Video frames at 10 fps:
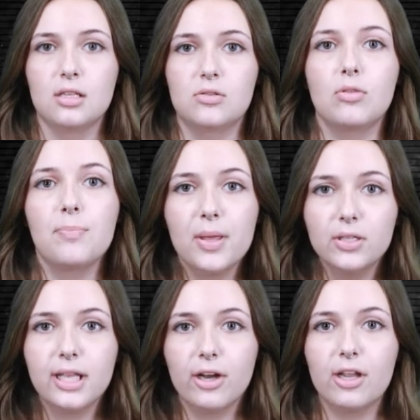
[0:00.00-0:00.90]
so they
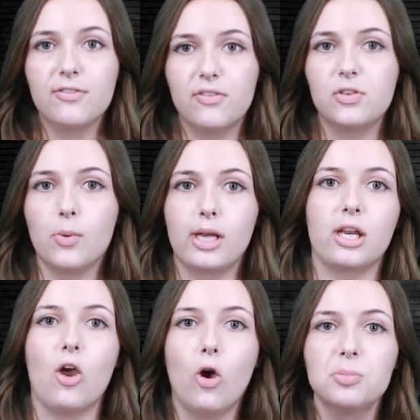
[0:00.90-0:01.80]
built Area fifty-one
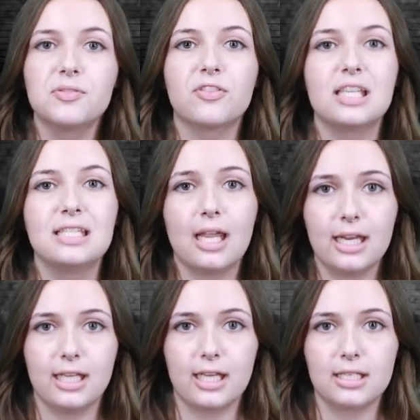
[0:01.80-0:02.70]
in hopes of containing